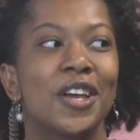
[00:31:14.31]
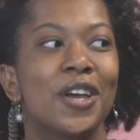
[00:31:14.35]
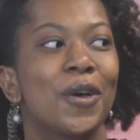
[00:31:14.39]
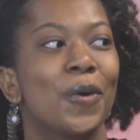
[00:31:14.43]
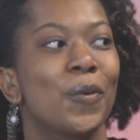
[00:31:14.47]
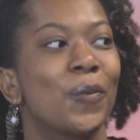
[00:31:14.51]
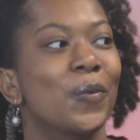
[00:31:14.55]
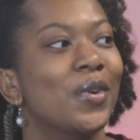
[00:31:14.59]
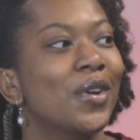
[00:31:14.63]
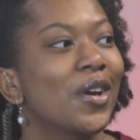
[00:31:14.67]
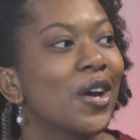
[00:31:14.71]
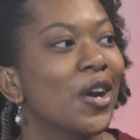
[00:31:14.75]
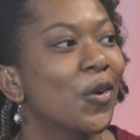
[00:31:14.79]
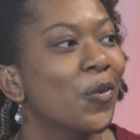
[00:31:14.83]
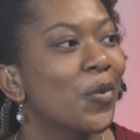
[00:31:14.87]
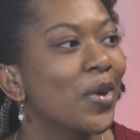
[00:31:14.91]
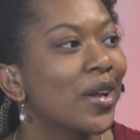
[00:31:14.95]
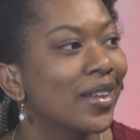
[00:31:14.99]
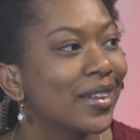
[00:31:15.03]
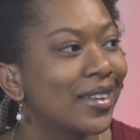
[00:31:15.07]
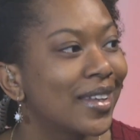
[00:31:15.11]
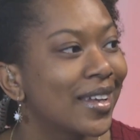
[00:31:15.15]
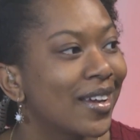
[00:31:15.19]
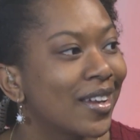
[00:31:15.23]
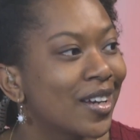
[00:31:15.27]
We are
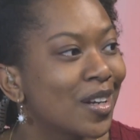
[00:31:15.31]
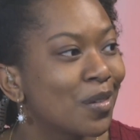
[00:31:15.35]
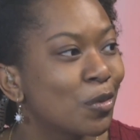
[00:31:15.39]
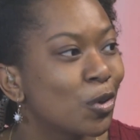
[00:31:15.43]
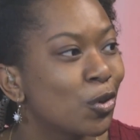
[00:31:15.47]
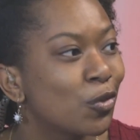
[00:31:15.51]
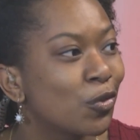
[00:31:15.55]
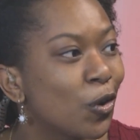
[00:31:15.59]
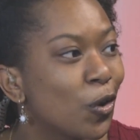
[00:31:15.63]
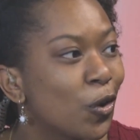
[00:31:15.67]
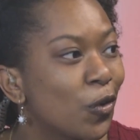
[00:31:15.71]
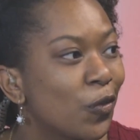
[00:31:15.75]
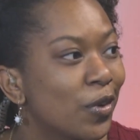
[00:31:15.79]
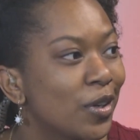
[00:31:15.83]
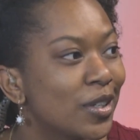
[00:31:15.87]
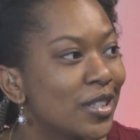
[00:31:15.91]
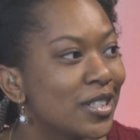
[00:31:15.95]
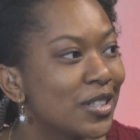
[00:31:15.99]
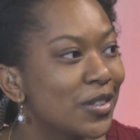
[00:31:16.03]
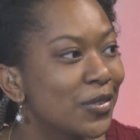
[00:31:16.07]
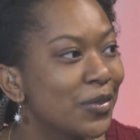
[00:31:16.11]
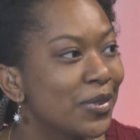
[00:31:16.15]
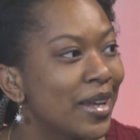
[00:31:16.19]
quickly going to move over to an